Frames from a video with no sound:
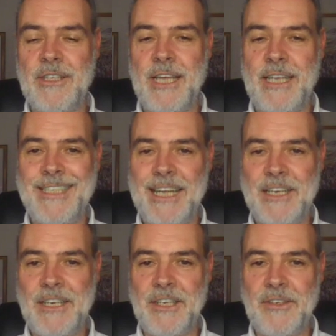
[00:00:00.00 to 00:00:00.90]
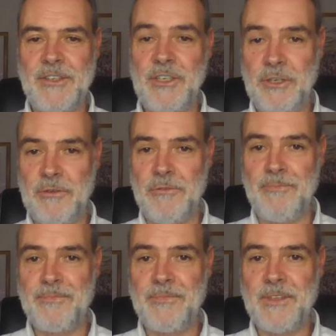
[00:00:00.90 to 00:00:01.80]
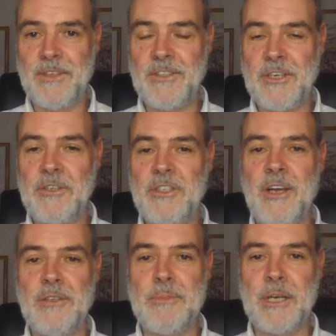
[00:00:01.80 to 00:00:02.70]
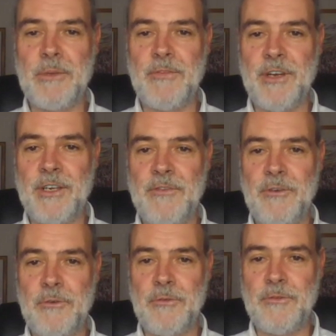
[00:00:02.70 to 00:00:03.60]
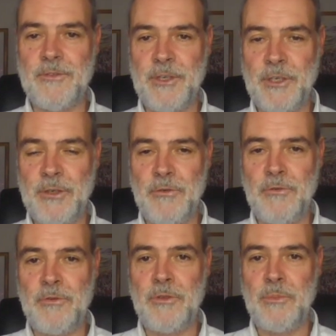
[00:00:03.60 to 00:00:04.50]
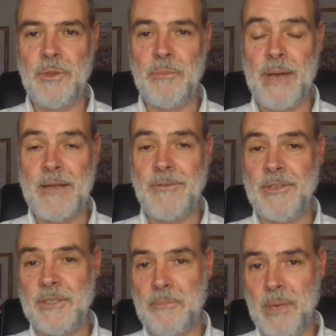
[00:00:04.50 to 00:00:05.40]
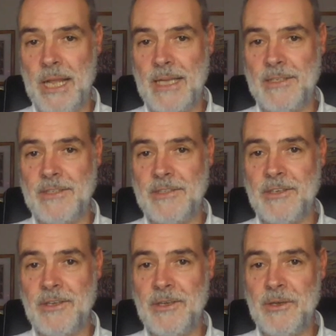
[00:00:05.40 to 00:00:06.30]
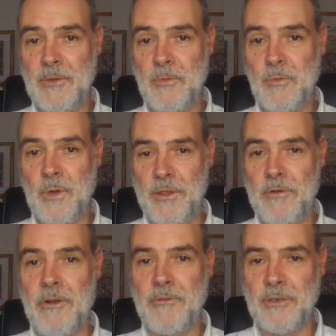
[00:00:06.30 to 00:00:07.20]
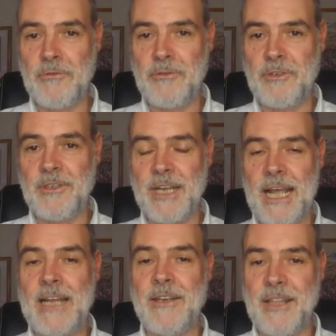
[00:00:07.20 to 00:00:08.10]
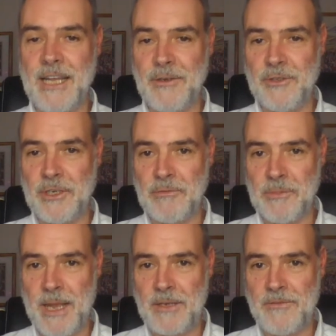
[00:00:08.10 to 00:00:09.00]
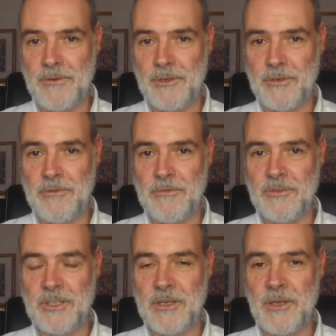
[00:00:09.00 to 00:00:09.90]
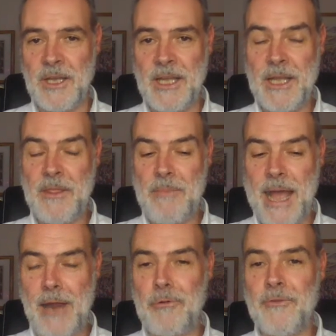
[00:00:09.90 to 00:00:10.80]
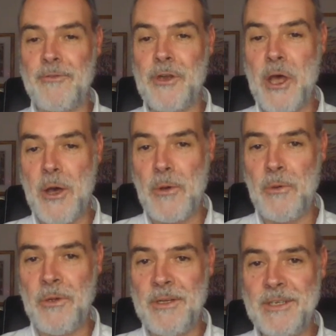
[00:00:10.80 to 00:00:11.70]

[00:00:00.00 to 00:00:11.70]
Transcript: they extend it to you. So it starts becoming very difficult for you to put boundaries in place with your own children, and they're losing respect for you. So the power of no